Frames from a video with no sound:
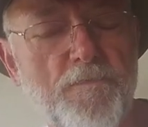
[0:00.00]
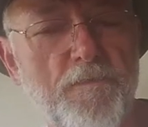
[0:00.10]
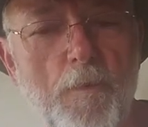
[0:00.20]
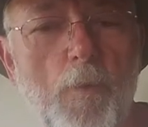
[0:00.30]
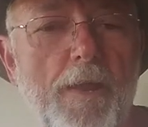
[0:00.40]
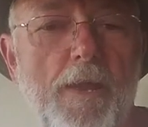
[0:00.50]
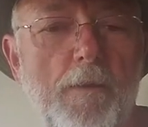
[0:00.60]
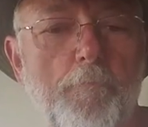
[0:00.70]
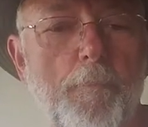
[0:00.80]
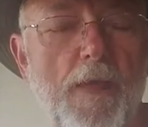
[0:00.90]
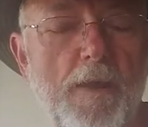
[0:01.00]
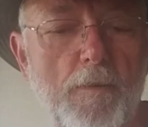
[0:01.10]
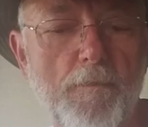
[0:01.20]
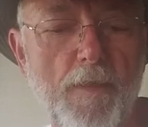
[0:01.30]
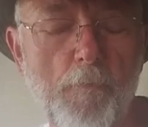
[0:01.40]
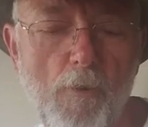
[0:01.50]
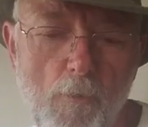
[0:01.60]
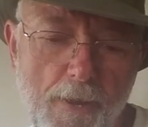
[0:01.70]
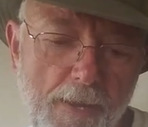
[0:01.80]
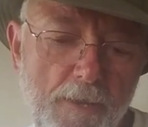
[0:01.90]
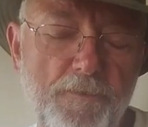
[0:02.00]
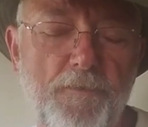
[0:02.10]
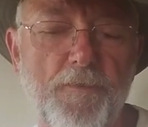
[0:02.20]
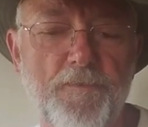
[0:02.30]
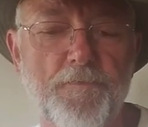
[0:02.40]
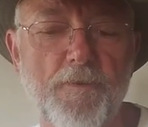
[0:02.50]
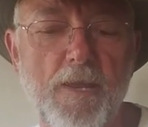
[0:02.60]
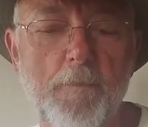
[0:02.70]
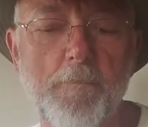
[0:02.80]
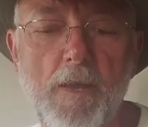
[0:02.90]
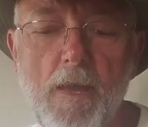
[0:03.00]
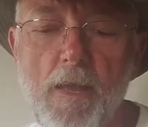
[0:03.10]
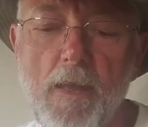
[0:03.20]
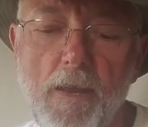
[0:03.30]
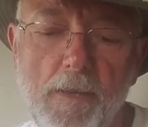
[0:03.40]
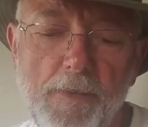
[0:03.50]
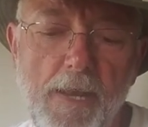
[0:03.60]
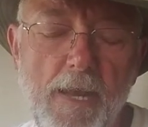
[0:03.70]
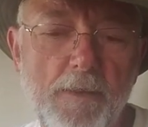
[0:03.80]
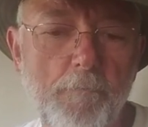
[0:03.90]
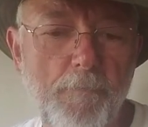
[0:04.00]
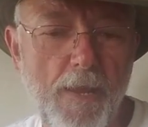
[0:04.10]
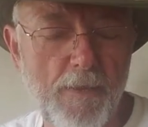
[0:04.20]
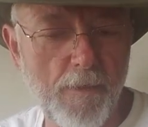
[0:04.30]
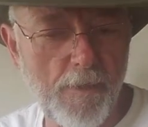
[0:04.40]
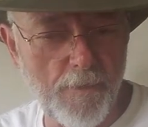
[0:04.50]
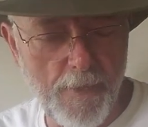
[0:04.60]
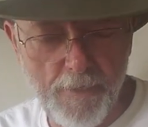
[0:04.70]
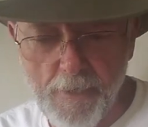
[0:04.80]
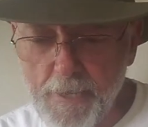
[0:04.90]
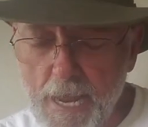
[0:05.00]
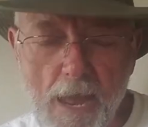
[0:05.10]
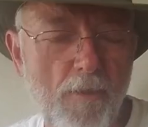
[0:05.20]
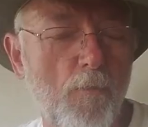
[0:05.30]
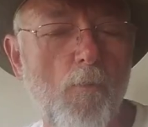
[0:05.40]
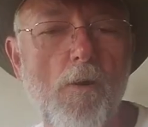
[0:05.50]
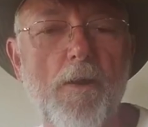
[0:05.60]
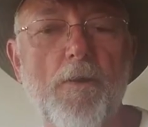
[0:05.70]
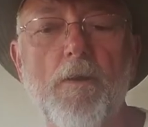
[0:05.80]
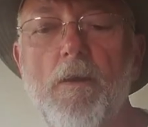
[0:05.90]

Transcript: There's no way they were going against the stream, and they had to get out of the water,